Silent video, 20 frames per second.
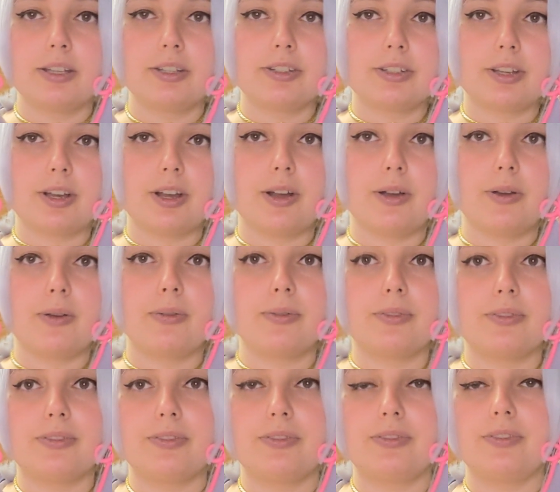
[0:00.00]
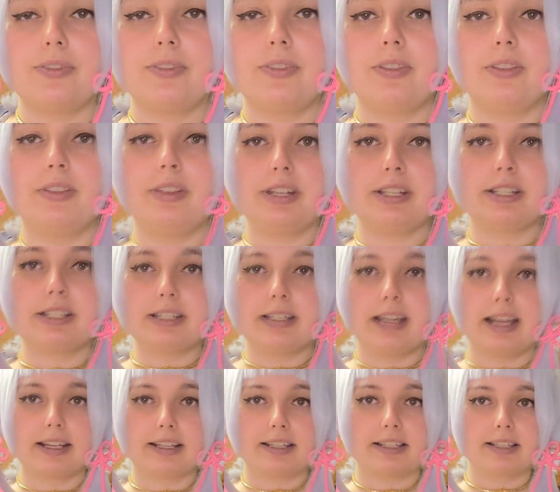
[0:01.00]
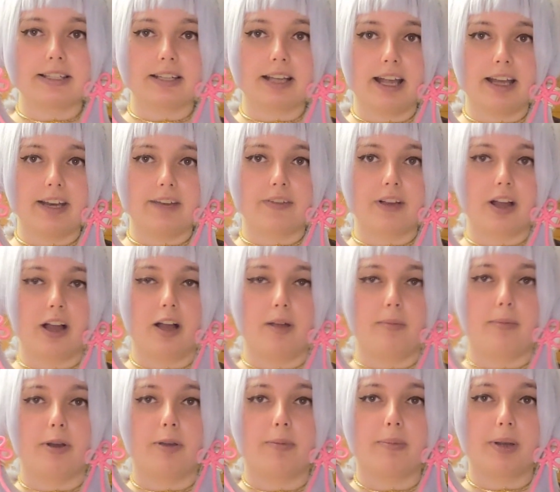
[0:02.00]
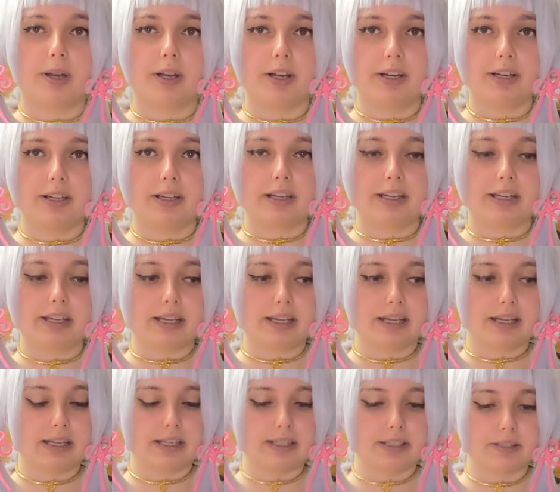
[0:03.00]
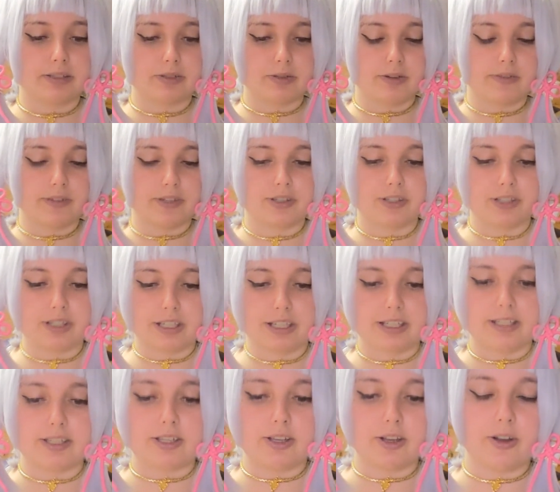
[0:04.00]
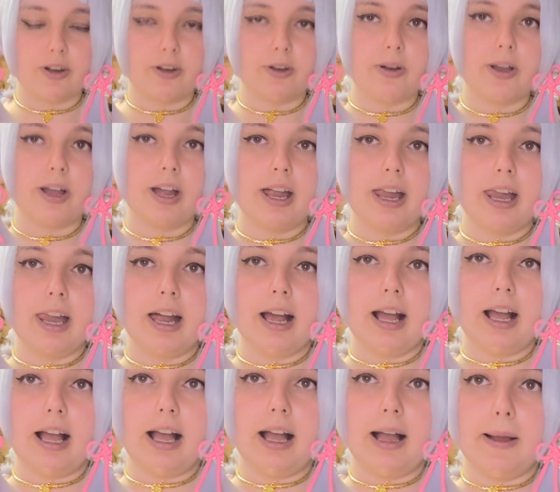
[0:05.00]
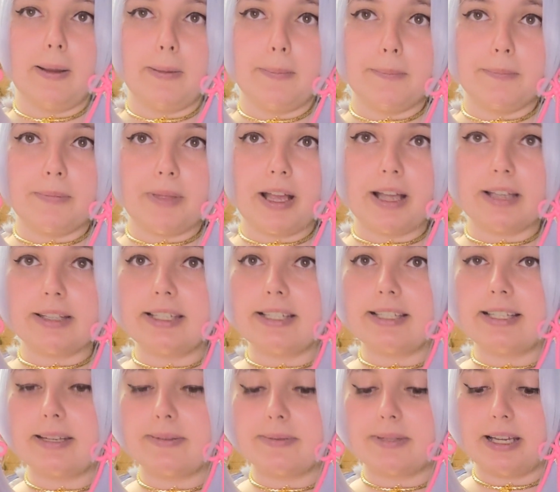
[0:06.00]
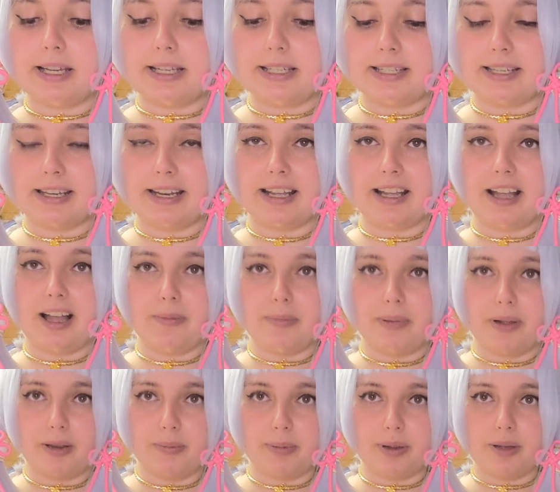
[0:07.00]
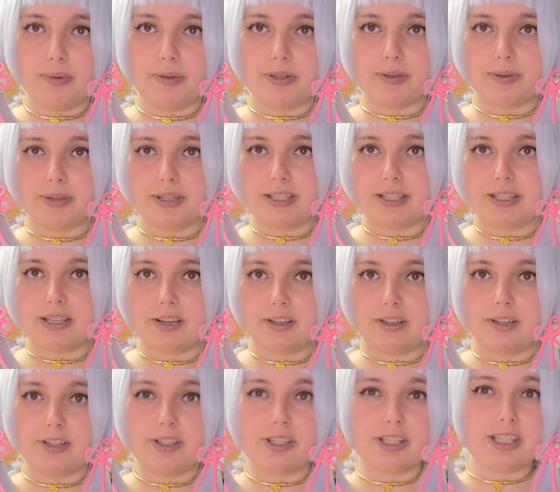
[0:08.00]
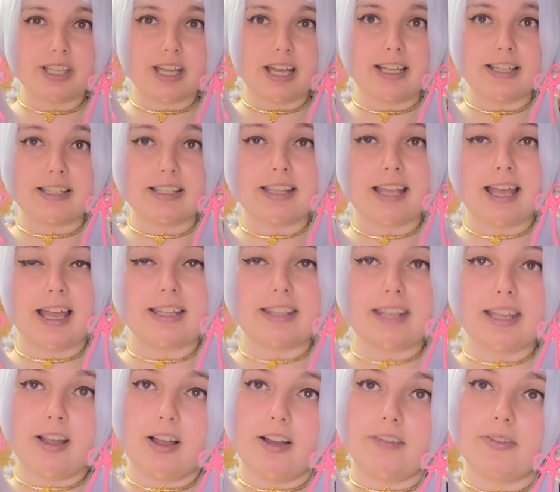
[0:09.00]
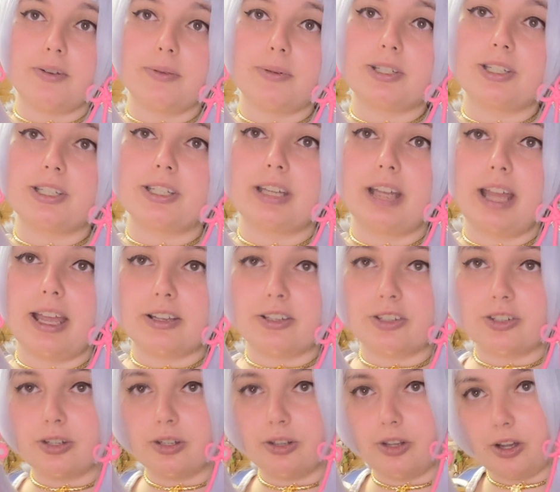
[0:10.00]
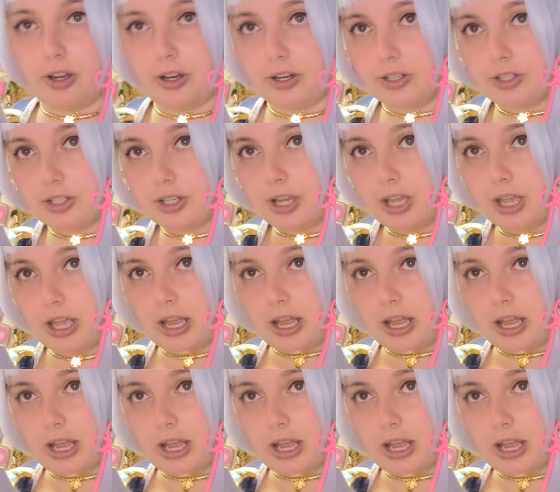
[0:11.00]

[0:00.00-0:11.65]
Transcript: So this next kind of combo part is sort of interesting. So I got the same size that I got Barbara, which was their largest size that they offer, which is an extra large.